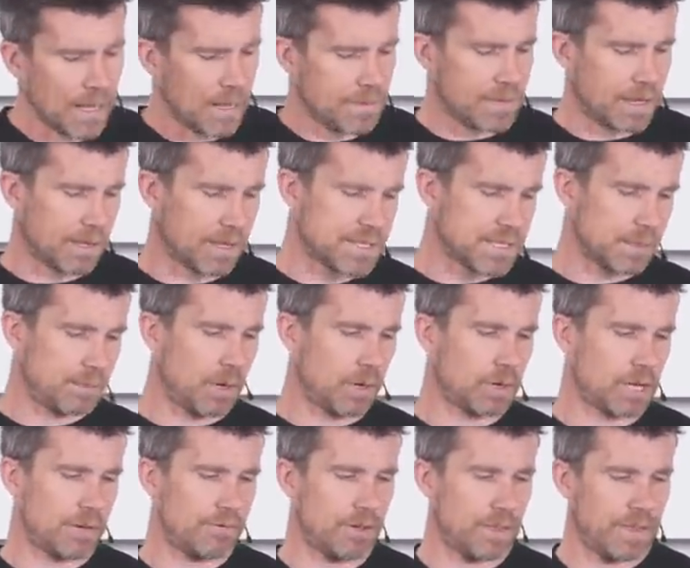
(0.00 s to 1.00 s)
Another tip I'll
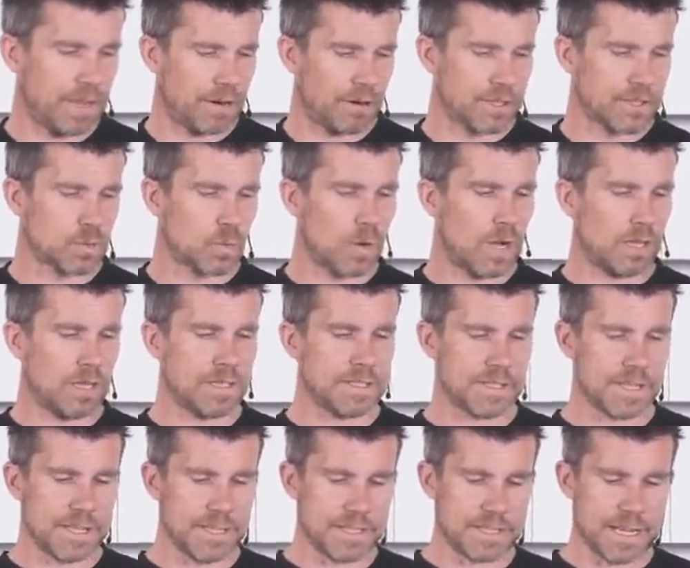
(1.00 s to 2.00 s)
give you there as well is
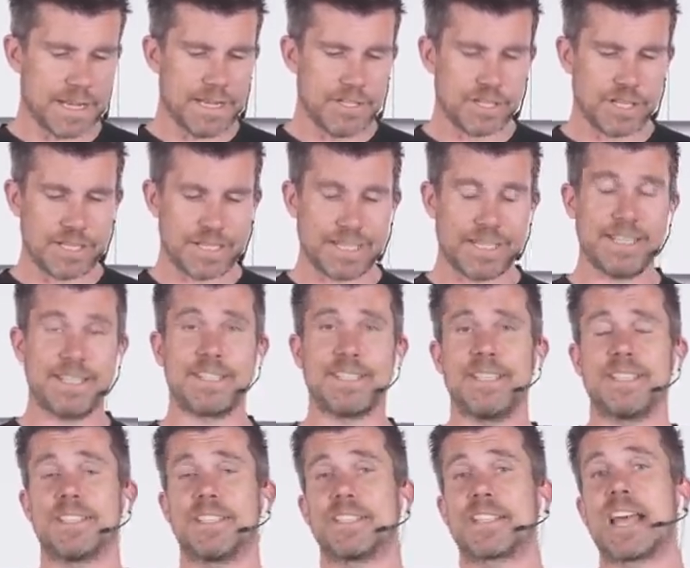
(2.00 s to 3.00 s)
these EGT
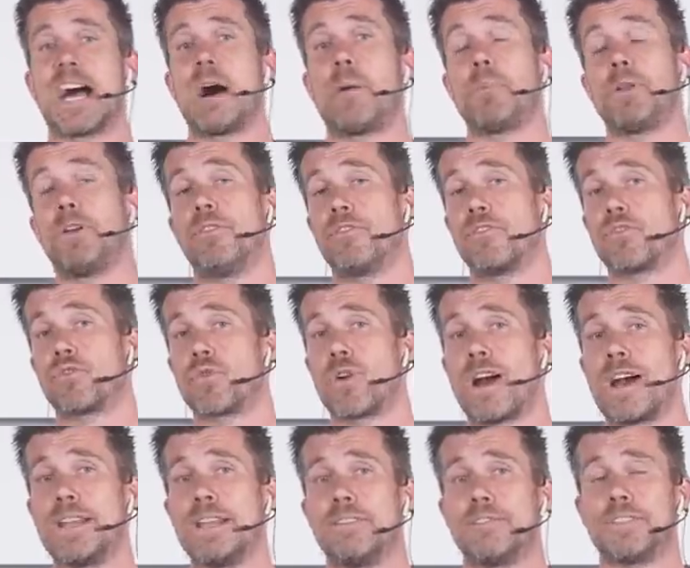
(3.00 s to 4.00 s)
sensors come in a
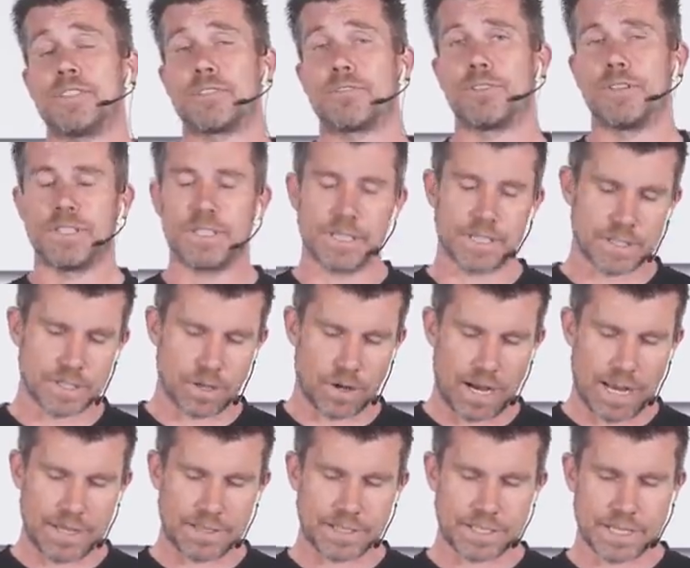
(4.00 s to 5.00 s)
variety of different
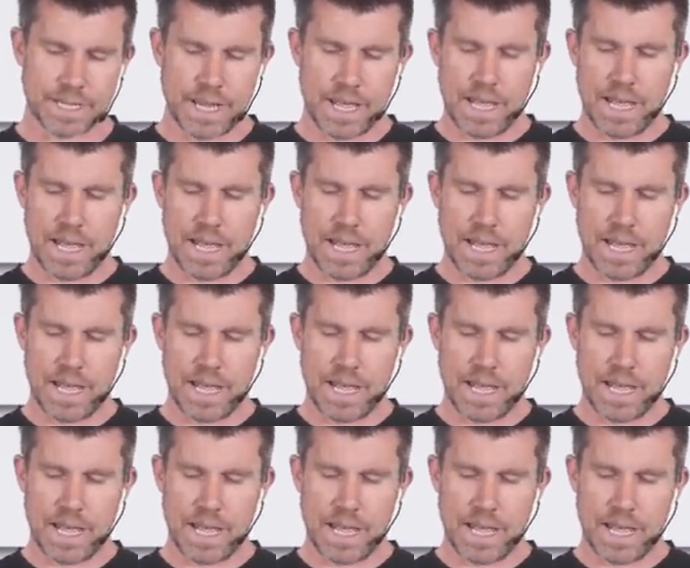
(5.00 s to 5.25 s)
designs.